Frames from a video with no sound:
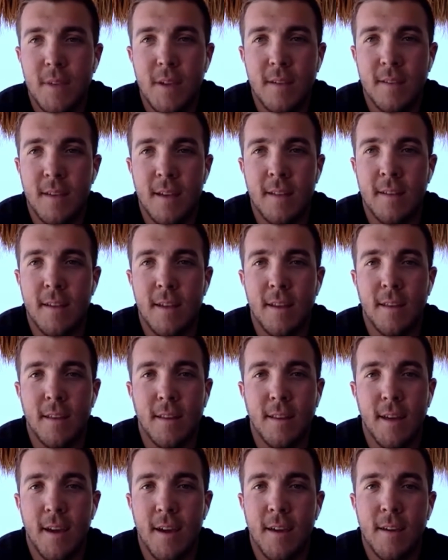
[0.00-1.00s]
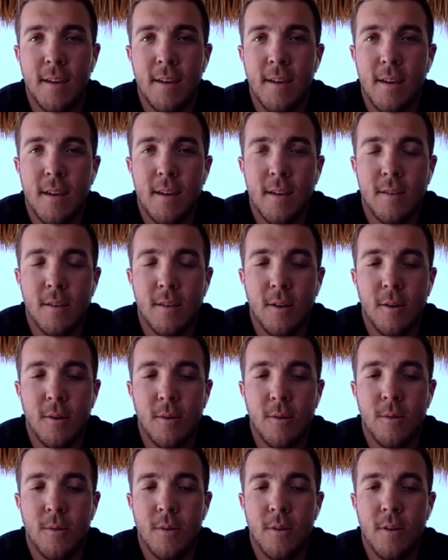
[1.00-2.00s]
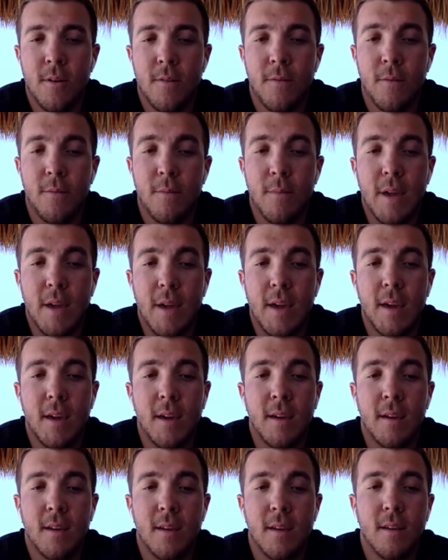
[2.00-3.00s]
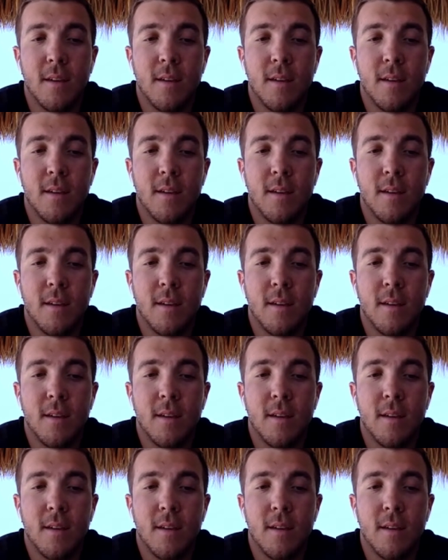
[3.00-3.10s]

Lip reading: is at the end of the day. So for me,